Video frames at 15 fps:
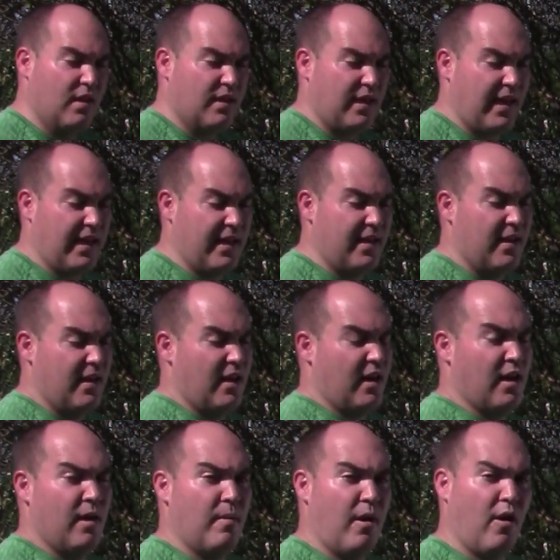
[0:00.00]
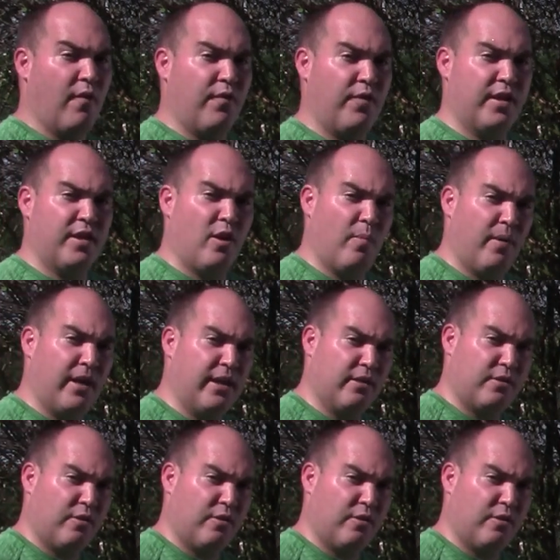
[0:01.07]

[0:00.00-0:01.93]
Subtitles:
Okay, hopefully nobody will